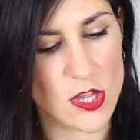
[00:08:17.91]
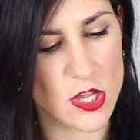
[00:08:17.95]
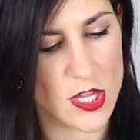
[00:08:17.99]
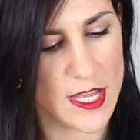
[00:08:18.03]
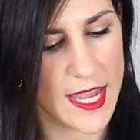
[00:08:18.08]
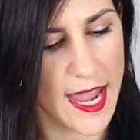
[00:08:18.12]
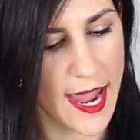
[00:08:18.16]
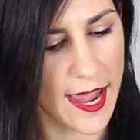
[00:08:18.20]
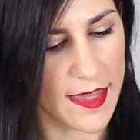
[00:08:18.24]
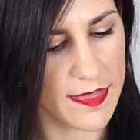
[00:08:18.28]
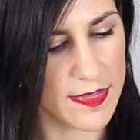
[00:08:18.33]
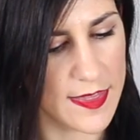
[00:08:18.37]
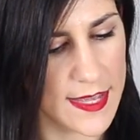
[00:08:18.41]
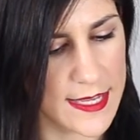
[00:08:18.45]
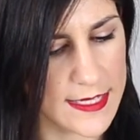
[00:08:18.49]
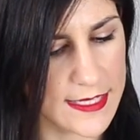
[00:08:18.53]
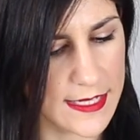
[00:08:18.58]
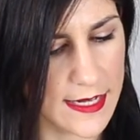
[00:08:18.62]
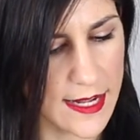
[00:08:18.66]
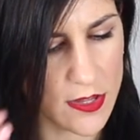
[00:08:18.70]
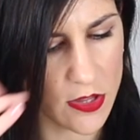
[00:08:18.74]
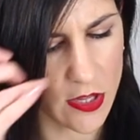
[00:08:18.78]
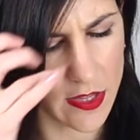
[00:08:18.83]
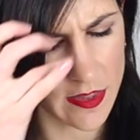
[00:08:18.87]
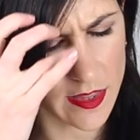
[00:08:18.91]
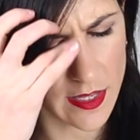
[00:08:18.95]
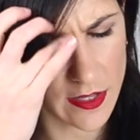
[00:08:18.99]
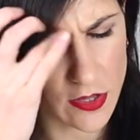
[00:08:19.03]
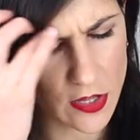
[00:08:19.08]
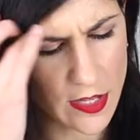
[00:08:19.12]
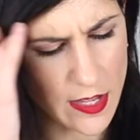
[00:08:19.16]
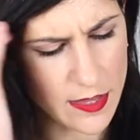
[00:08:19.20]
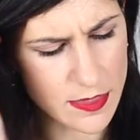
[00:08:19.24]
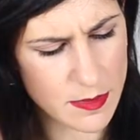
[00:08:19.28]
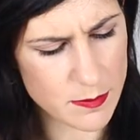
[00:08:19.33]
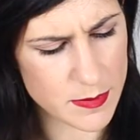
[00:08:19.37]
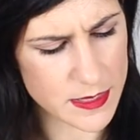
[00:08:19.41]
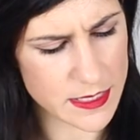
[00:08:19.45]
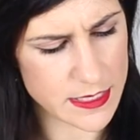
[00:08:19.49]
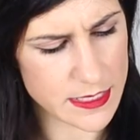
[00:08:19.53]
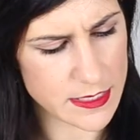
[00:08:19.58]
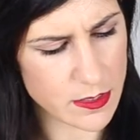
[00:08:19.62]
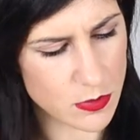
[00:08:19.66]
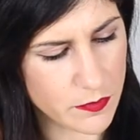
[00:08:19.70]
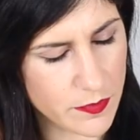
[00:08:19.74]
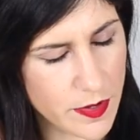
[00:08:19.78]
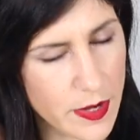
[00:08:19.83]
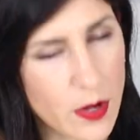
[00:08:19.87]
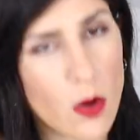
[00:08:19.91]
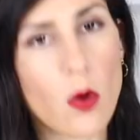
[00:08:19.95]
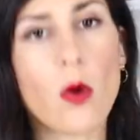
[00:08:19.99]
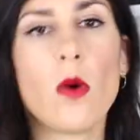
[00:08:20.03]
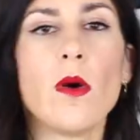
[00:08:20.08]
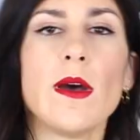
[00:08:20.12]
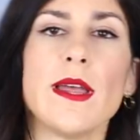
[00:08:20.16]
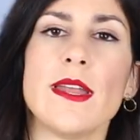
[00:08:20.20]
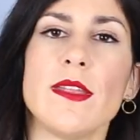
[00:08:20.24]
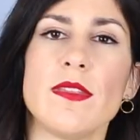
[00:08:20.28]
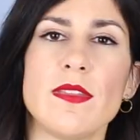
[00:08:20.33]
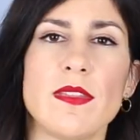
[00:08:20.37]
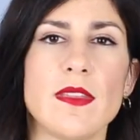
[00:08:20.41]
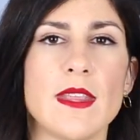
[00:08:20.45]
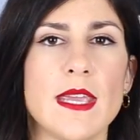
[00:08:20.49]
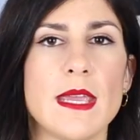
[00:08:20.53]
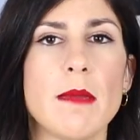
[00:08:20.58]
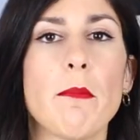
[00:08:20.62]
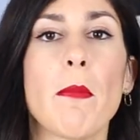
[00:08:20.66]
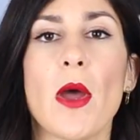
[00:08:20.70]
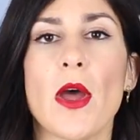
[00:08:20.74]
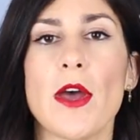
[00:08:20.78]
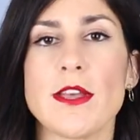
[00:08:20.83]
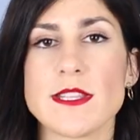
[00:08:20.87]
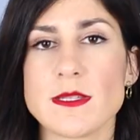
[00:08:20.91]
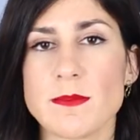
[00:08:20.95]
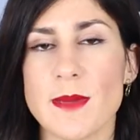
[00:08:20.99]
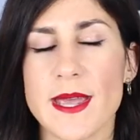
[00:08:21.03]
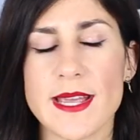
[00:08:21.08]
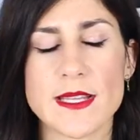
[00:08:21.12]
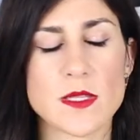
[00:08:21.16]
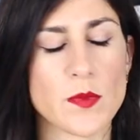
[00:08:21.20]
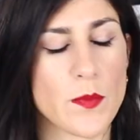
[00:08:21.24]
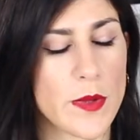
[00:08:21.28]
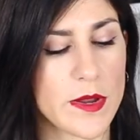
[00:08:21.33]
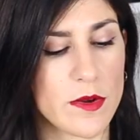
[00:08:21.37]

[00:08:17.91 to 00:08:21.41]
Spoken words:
she had these, and I actually think she had them in silver or in the Perspex,